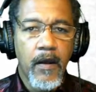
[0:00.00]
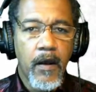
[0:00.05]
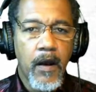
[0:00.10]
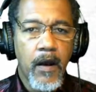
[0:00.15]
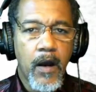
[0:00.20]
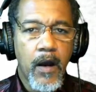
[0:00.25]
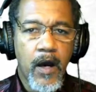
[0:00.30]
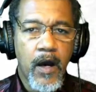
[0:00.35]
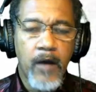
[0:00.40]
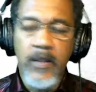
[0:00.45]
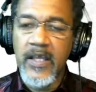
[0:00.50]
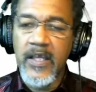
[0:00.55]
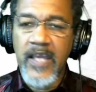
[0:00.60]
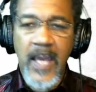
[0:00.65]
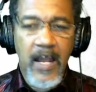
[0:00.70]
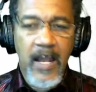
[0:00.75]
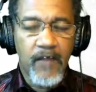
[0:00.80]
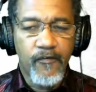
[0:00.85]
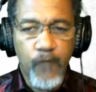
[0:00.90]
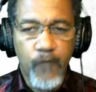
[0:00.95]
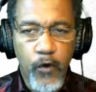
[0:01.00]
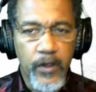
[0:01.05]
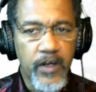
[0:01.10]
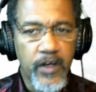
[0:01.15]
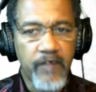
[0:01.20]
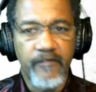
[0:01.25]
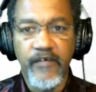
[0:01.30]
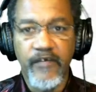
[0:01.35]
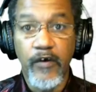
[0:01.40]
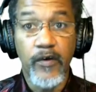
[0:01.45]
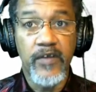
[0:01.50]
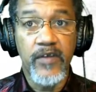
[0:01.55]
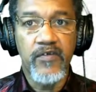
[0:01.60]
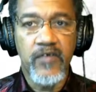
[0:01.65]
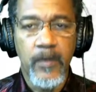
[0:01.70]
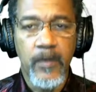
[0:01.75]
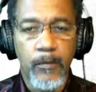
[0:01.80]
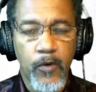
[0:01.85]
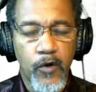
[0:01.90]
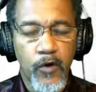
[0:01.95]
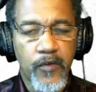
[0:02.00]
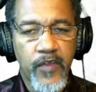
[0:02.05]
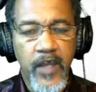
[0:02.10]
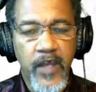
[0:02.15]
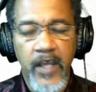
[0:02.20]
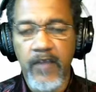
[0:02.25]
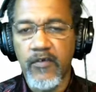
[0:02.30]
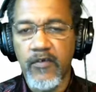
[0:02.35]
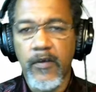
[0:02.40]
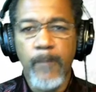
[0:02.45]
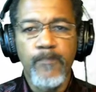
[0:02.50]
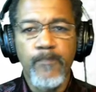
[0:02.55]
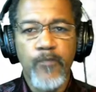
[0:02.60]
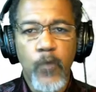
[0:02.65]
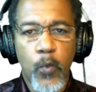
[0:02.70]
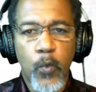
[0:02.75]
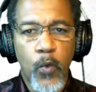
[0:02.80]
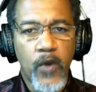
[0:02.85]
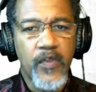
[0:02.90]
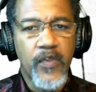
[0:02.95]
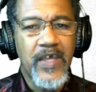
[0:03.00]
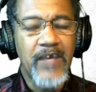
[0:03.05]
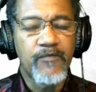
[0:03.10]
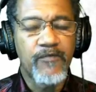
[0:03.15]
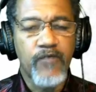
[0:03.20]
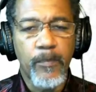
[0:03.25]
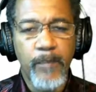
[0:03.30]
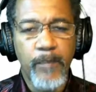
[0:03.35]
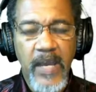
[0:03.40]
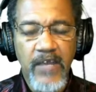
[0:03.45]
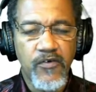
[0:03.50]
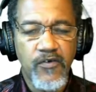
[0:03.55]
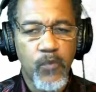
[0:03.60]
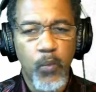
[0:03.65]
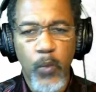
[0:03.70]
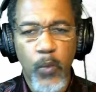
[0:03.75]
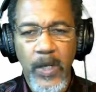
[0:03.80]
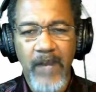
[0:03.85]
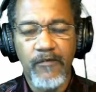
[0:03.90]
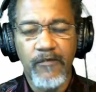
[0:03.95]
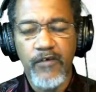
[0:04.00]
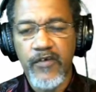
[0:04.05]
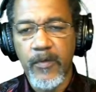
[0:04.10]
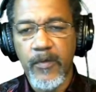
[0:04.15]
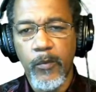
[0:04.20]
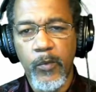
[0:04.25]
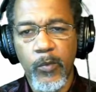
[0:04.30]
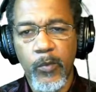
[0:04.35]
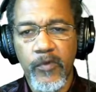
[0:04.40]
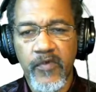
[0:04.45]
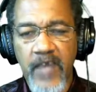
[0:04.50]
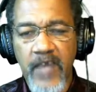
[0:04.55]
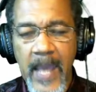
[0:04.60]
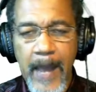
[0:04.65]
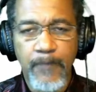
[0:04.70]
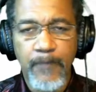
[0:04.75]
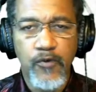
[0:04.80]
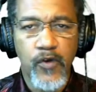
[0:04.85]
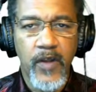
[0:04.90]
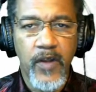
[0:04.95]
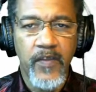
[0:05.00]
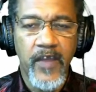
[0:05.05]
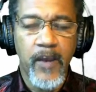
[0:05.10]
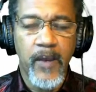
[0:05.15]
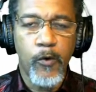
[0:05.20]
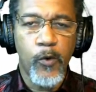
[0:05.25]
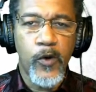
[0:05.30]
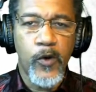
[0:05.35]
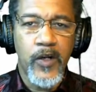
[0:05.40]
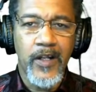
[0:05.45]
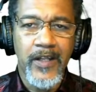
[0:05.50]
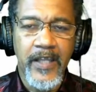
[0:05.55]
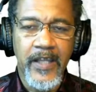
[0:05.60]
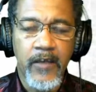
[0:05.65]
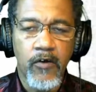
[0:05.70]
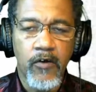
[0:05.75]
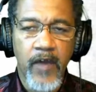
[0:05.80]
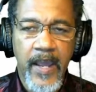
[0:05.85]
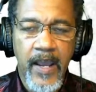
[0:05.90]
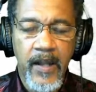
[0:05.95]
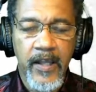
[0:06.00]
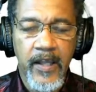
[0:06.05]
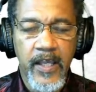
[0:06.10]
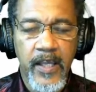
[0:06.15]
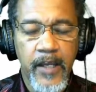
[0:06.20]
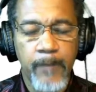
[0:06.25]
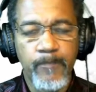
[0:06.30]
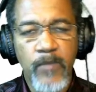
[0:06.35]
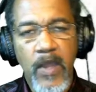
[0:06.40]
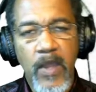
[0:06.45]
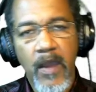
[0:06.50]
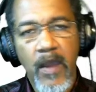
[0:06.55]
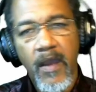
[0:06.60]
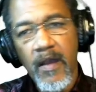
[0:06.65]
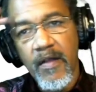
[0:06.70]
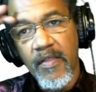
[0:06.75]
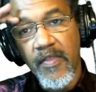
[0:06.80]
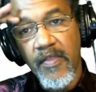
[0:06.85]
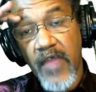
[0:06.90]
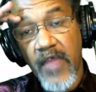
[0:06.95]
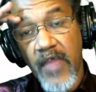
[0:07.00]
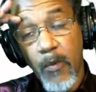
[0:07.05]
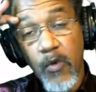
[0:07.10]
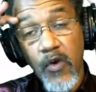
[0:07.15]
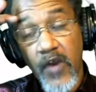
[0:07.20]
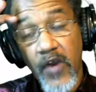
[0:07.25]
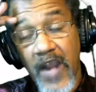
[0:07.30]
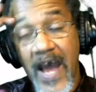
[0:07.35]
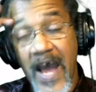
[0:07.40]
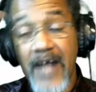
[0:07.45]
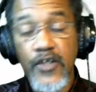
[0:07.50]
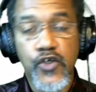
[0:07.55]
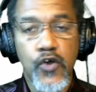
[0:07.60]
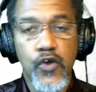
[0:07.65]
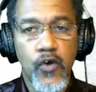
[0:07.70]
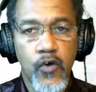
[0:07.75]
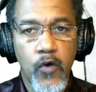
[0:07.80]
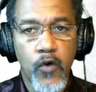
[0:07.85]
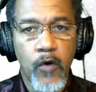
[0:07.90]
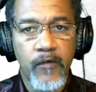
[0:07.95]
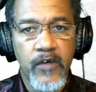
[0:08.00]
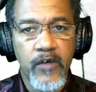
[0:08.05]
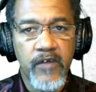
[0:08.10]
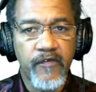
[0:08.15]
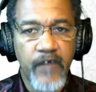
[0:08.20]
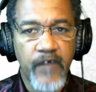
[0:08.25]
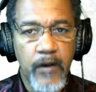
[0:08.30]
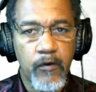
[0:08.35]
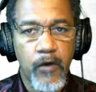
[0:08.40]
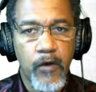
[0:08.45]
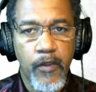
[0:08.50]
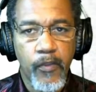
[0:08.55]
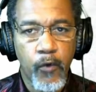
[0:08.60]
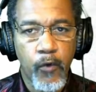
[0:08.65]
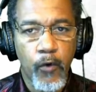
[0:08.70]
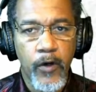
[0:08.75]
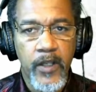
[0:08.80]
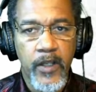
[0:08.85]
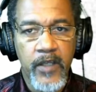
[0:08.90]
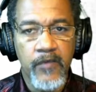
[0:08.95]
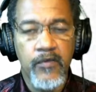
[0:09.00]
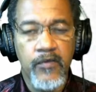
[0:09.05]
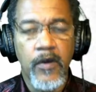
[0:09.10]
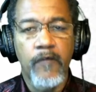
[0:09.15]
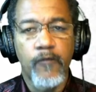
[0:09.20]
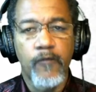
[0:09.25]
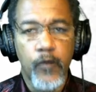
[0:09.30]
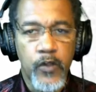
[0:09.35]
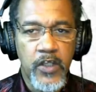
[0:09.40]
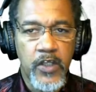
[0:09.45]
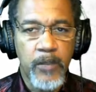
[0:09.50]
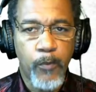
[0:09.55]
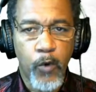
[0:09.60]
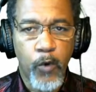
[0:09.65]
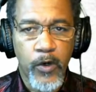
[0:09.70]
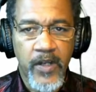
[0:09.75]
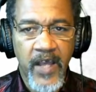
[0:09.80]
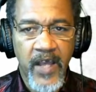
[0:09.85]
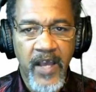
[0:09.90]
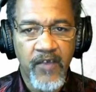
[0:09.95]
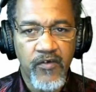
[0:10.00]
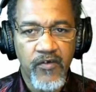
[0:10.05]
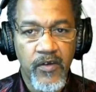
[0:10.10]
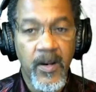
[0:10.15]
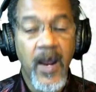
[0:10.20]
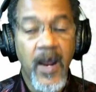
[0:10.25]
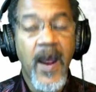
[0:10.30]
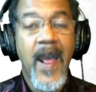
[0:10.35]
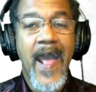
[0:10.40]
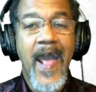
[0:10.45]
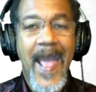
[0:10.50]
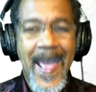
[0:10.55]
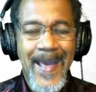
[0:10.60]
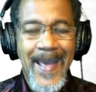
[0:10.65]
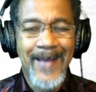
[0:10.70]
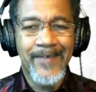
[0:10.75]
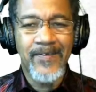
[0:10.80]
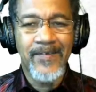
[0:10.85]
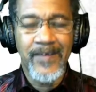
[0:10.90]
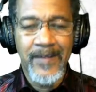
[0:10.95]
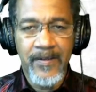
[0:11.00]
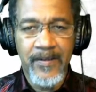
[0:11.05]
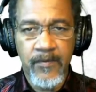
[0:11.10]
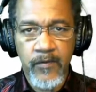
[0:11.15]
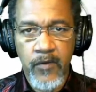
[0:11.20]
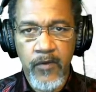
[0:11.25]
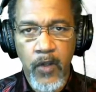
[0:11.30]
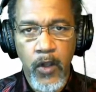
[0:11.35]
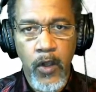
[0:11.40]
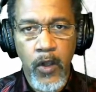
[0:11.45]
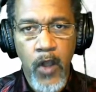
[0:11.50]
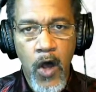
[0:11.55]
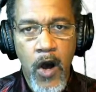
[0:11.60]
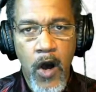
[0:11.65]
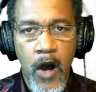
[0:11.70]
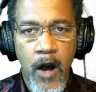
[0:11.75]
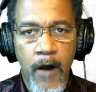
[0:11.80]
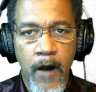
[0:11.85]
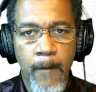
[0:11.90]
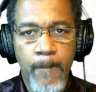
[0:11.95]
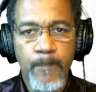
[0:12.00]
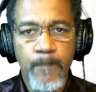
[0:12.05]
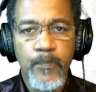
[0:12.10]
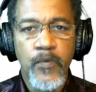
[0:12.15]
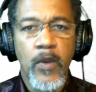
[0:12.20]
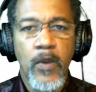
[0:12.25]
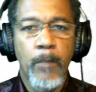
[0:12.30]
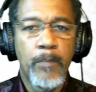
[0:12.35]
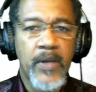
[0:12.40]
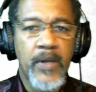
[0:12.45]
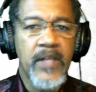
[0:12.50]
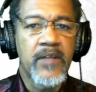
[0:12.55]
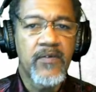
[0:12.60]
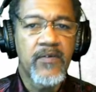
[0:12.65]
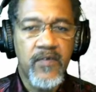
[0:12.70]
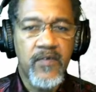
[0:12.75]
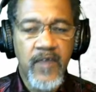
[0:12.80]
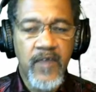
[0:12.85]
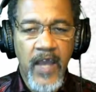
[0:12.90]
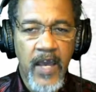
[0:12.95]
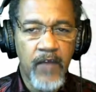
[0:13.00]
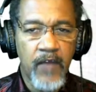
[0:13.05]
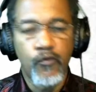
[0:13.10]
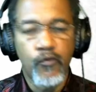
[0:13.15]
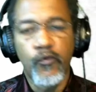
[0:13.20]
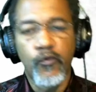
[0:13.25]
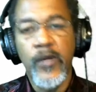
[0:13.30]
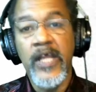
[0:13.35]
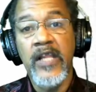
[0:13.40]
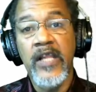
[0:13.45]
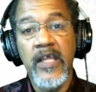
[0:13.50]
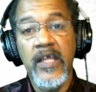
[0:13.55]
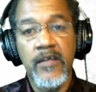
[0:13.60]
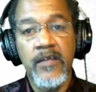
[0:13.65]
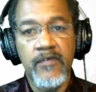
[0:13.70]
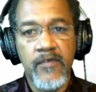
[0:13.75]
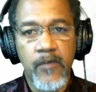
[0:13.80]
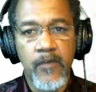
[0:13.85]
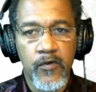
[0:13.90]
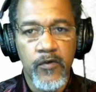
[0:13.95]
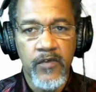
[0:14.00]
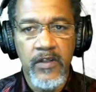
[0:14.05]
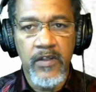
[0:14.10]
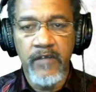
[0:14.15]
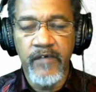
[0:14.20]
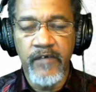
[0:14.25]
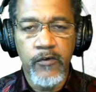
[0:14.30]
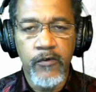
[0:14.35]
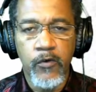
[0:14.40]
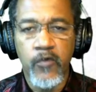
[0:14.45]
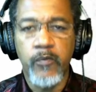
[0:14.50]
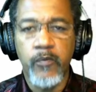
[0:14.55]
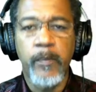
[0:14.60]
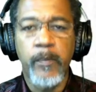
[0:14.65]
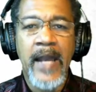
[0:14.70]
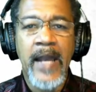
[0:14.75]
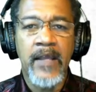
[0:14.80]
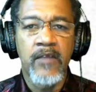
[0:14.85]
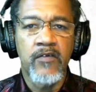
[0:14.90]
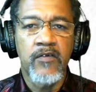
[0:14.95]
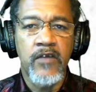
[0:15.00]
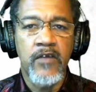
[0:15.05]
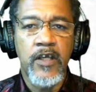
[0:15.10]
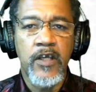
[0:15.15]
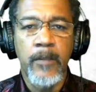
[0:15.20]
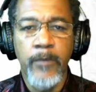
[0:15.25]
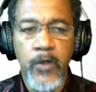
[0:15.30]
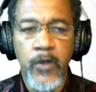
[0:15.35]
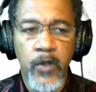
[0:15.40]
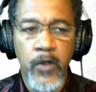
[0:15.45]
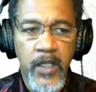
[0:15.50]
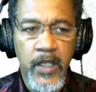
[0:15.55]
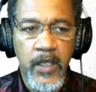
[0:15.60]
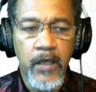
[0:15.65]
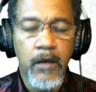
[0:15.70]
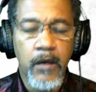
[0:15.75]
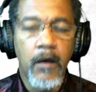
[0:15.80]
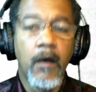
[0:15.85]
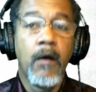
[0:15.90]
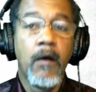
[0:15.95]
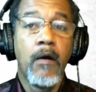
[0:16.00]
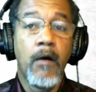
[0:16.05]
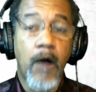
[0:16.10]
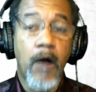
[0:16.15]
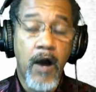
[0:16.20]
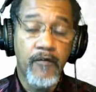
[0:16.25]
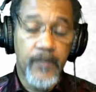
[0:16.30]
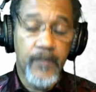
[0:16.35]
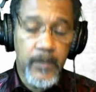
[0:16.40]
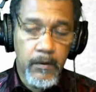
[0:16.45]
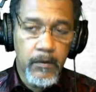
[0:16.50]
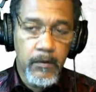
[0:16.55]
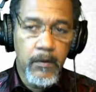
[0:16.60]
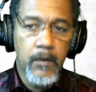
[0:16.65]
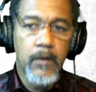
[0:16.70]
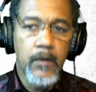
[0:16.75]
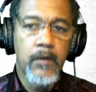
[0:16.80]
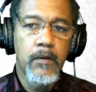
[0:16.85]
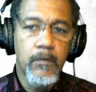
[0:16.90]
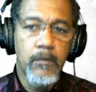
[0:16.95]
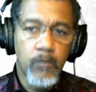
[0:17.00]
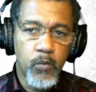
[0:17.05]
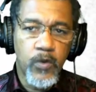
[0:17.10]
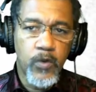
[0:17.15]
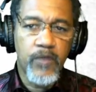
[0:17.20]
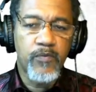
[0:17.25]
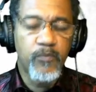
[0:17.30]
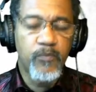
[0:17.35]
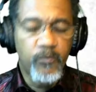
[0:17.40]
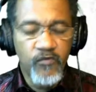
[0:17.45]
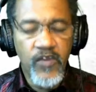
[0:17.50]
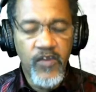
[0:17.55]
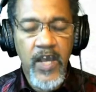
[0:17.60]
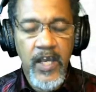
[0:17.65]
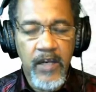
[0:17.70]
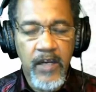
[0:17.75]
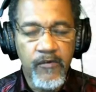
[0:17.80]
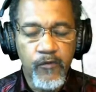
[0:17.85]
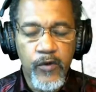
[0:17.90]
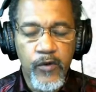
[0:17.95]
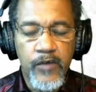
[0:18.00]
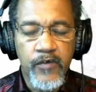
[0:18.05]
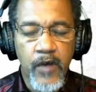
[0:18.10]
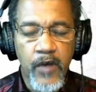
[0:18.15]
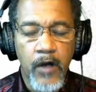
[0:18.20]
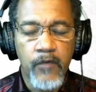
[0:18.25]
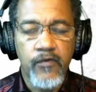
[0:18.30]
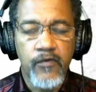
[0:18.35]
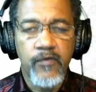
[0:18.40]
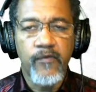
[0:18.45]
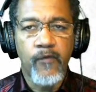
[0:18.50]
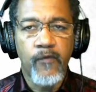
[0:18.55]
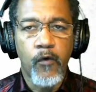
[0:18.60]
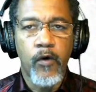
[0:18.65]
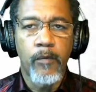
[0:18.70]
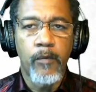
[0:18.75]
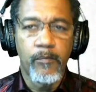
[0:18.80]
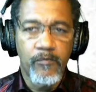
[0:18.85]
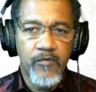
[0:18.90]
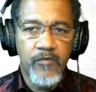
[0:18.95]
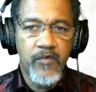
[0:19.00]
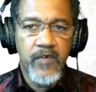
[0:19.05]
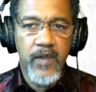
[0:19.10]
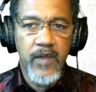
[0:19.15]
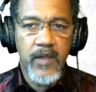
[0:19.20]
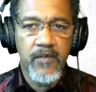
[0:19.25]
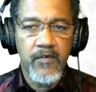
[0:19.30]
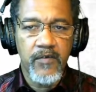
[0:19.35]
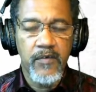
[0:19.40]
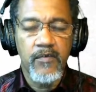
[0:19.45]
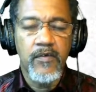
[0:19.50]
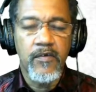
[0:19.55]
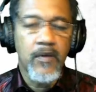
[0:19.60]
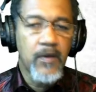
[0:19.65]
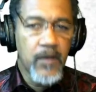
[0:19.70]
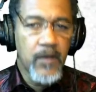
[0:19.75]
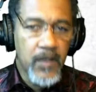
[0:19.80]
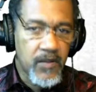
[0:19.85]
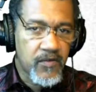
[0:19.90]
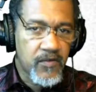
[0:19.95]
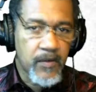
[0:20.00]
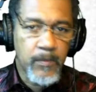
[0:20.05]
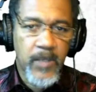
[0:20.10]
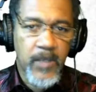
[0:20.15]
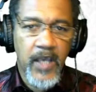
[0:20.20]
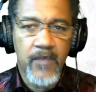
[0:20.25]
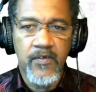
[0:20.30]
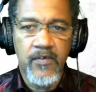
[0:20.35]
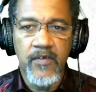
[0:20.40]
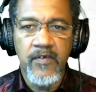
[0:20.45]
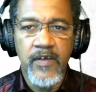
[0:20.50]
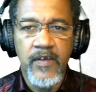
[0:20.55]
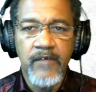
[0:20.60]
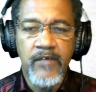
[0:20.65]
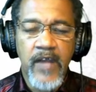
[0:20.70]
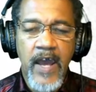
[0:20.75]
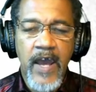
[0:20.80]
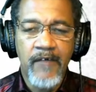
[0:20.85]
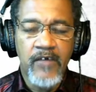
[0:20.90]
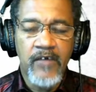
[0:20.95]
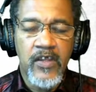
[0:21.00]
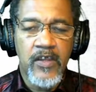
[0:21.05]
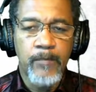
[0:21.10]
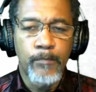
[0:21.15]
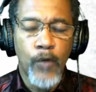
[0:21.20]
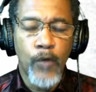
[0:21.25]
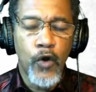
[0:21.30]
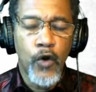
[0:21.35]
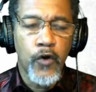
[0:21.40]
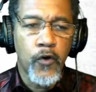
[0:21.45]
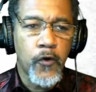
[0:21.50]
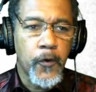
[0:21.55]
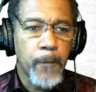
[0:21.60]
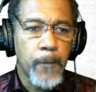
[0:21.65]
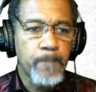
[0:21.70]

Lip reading: In California, very similar things, where the information, whenever someone was captured and they were an illegal alien, they were not turned over to federal authorities for deportation, as is the law, but instead released those individuals back into the community, often with negative results for citizens, in some cases, even having them murdered.